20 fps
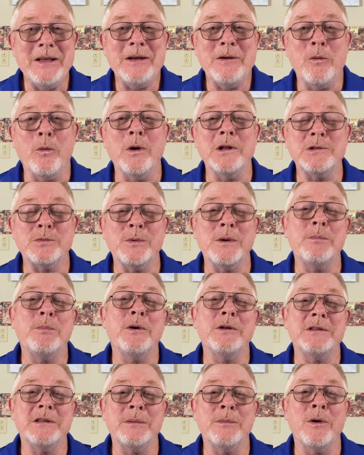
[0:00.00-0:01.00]
Once we
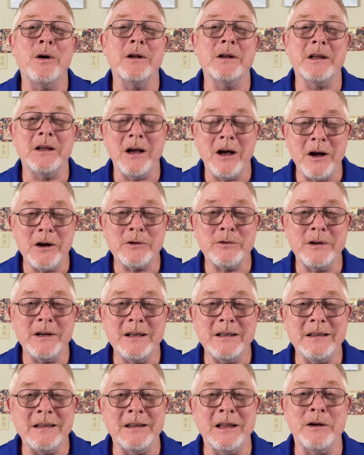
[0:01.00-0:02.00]
put them on
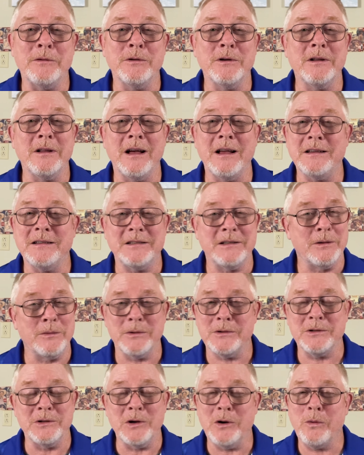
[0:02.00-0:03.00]
concrete and they realized there
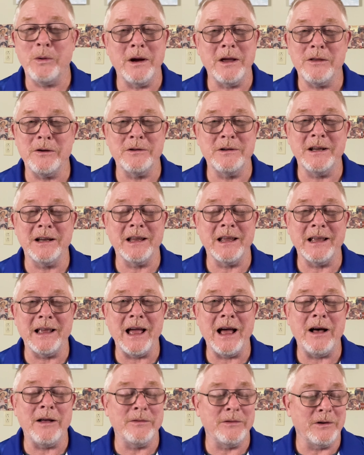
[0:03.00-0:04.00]
was no way they're digging
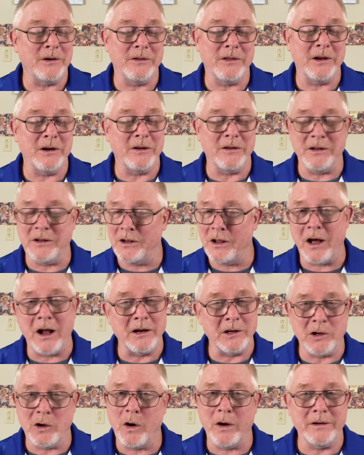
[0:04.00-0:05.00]
out, they're
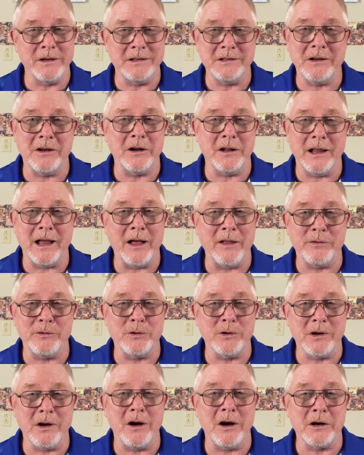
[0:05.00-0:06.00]
not going to tunnel out
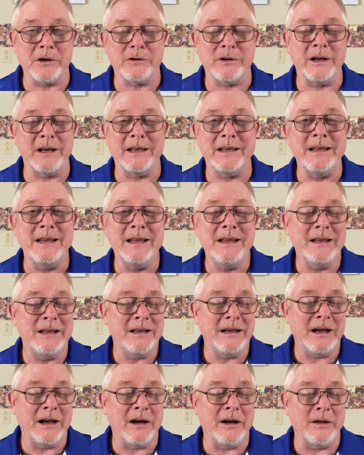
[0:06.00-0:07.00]
through concrete,
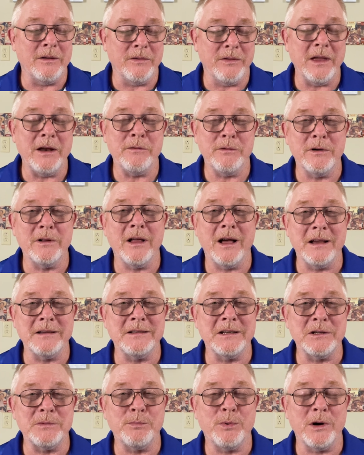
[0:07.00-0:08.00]
they
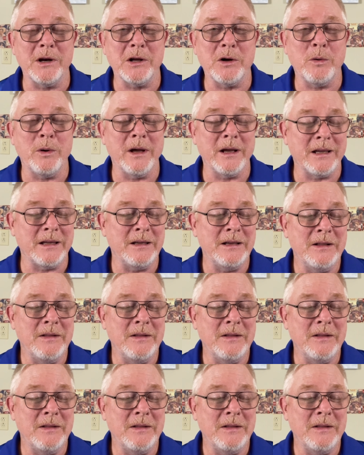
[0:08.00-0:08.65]
realized this pretty quick,